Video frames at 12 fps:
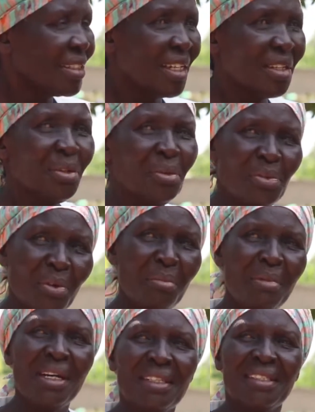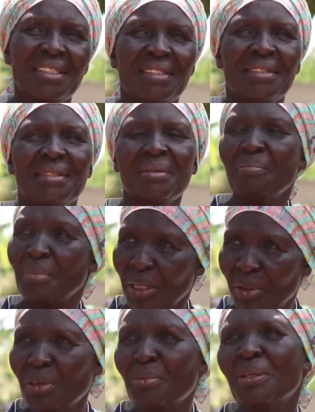Thank you so much. May
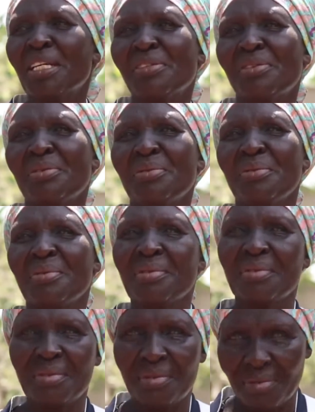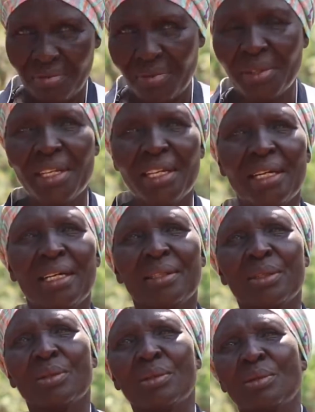God bless you for the
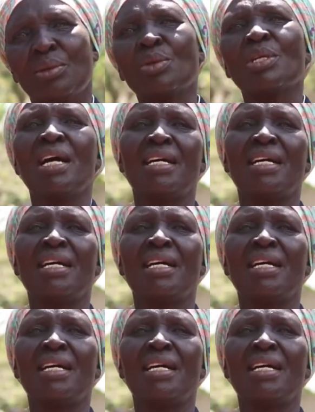good